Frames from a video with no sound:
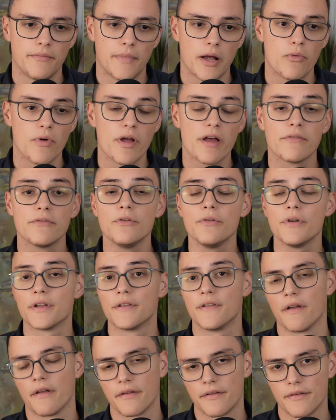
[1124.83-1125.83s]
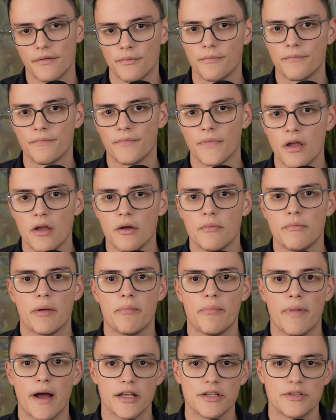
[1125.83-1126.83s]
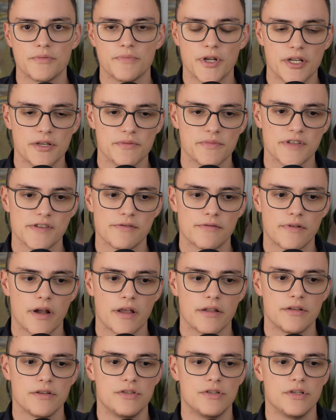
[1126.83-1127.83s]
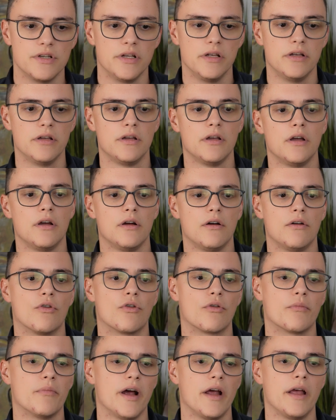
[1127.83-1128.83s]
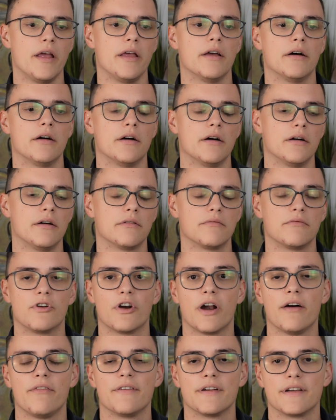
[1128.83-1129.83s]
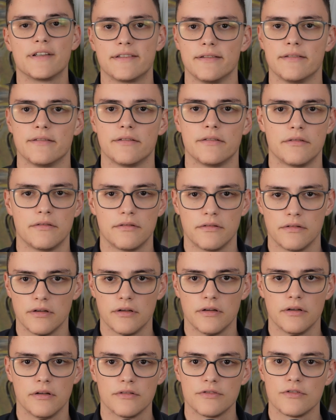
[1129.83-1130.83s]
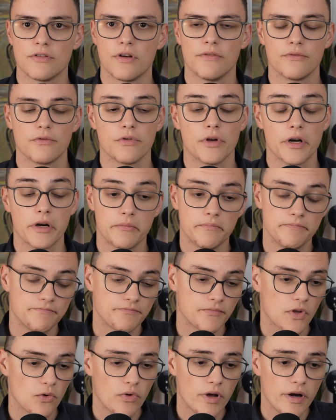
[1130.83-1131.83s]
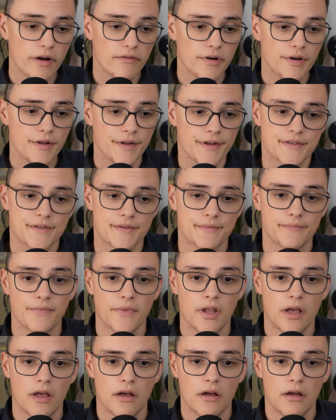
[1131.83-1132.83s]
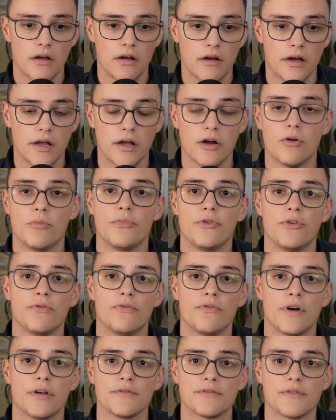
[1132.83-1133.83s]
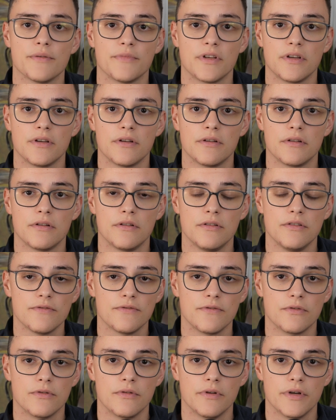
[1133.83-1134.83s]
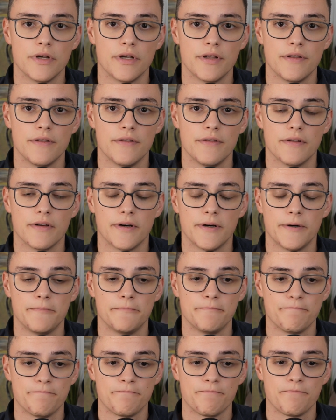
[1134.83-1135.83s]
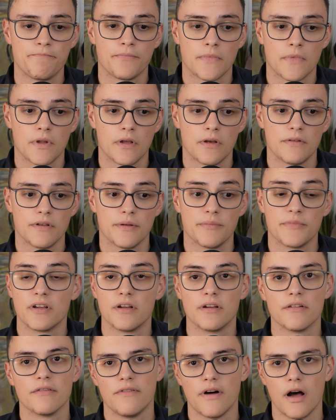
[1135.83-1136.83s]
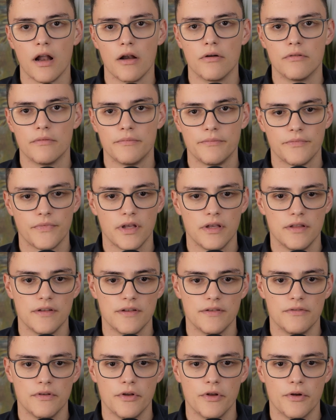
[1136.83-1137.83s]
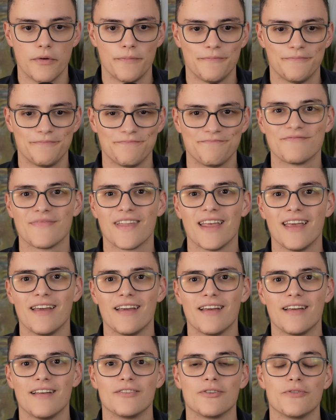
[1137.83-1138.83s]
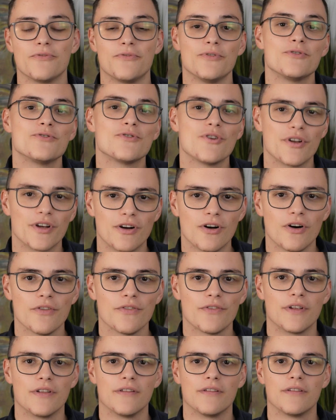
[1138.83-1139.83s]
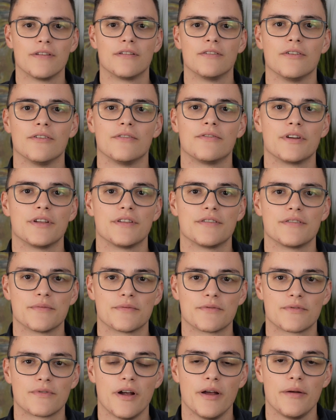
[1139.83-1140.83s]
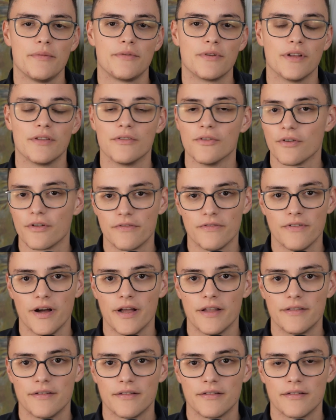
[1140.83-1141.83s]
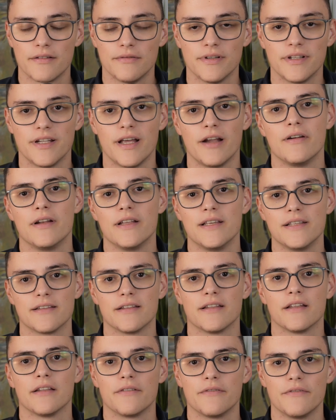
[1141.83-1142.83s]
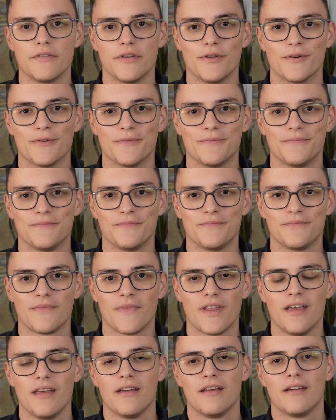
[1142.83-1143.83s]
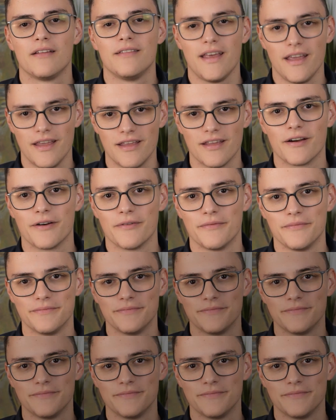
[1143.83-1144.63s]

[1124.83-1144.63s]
way of doing things, my package management strategy, or my graphics software, whatever it is. I hope you found something useful and something of value in this video. So if you enjoy the content, don't forget to subscribe to get notified when I release another video. Take care.